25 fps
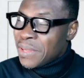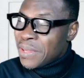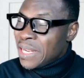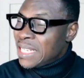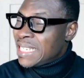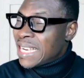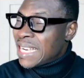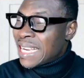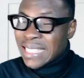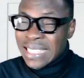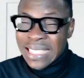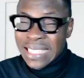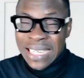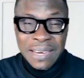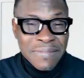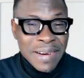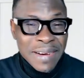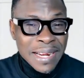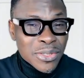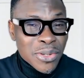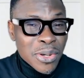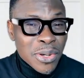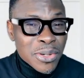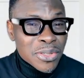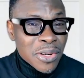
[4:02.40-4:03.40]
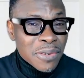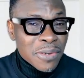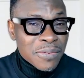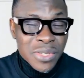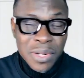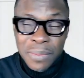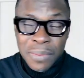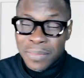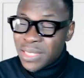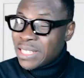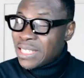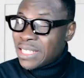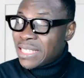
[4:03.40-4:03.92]
she has never thought of,
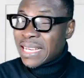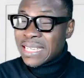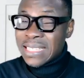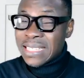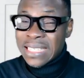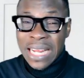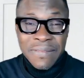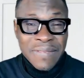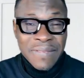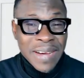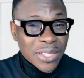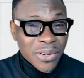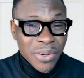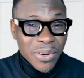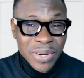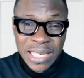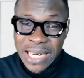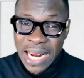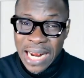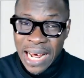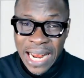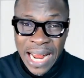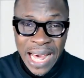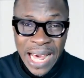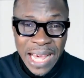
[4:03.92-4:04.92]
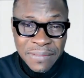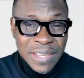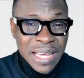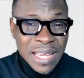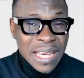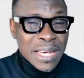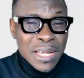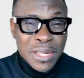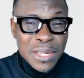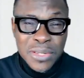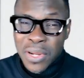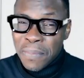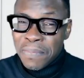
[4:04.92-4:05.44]
something she has never done in her life,
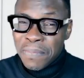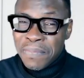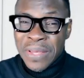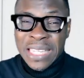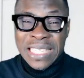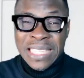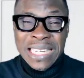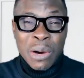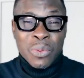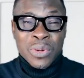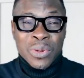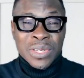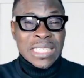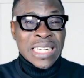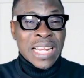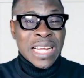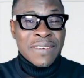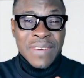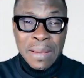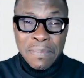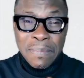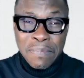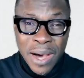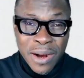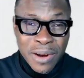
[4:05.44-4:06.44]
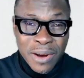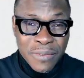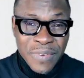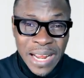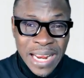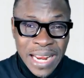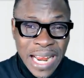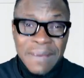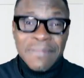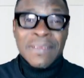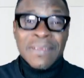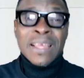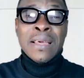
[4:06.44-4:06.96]
something that was never a part of her
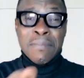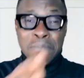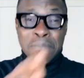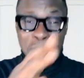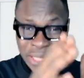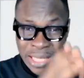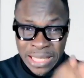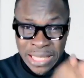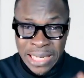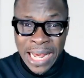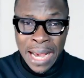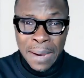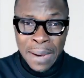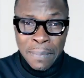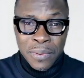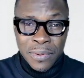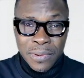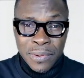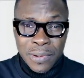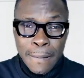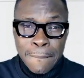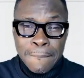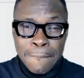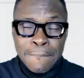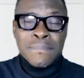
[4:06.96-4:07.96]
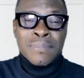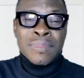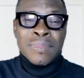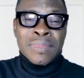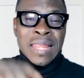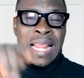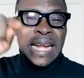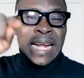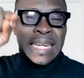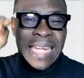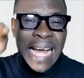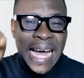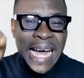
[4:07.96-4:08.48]
life, but it happened.
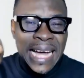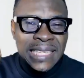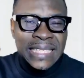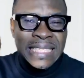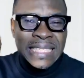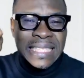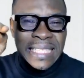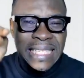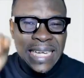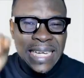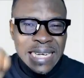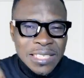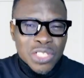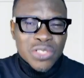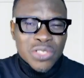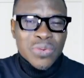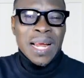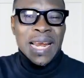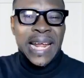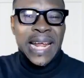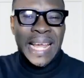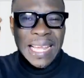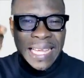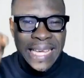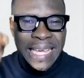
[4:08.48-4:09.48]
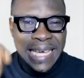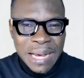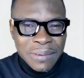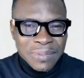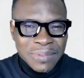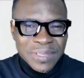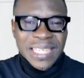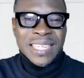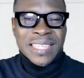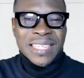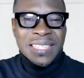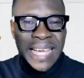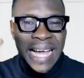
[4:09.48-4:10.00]
That sexual
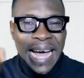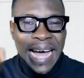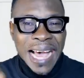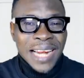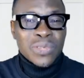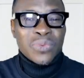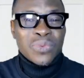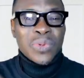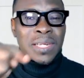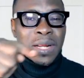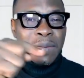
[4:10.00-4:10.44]
encounter she had with the